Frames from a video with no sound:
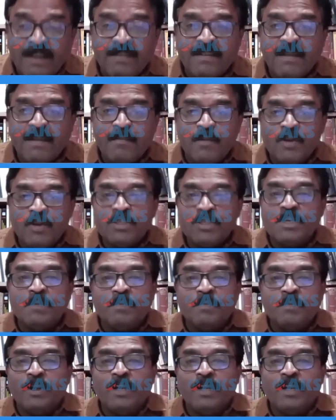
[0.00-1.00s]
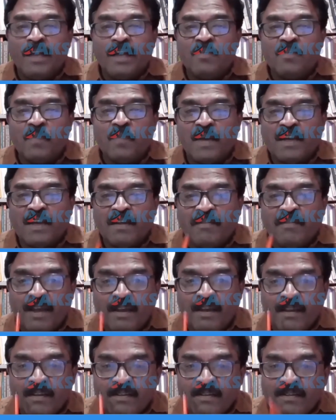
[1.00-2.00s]
That is the most important aspect of
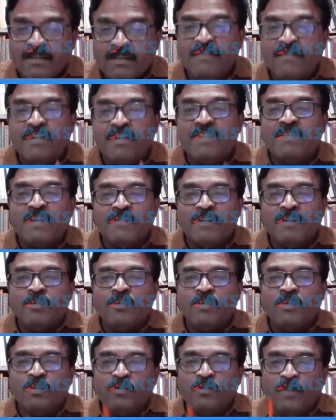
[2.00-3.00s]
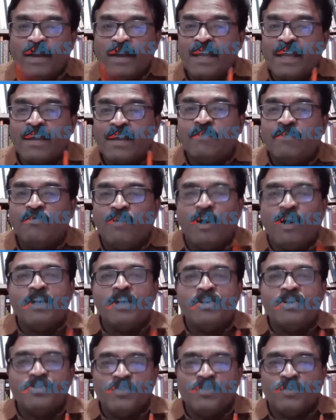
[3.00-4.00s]
a civil servant who is working on
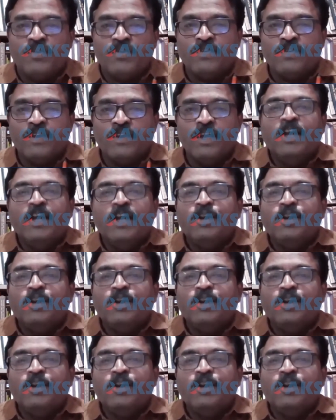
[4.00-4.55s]
foreign shores,